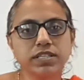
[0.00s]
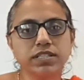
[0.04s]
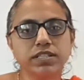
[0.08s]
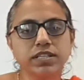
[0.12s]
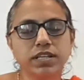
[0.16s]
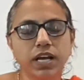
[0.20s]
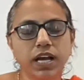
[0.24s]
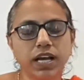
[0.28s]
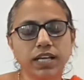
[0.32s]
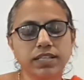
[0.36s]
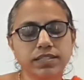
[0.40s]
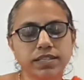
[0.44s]

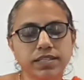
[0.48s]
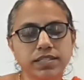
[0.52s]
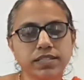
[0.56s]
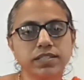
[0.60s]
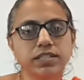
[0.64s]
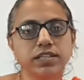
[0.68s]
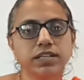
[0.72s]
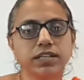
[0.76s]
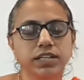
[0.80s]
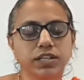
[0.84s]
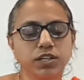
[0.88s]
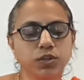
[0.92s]

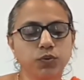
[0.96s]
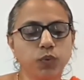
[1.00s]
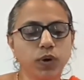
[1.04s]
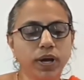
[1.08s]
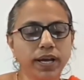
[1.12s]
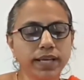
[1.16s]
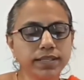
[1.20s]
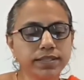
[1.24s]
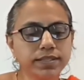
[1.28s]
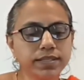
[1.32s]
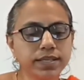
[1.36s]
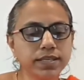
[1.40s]
assist
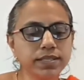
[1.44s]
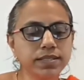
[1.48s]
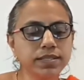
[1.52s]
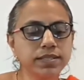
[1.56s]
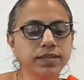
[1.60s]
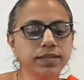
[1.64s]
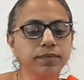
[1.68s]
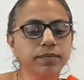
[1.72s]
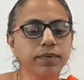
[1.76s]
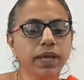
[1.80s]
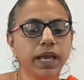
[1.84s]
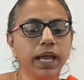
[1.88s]
devices
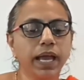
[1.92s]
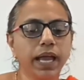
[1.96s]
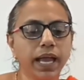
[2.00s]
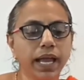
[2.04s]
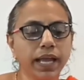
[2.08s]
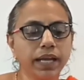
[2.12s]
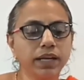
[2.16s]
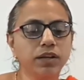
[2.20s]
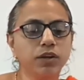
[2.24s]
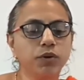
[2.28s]
and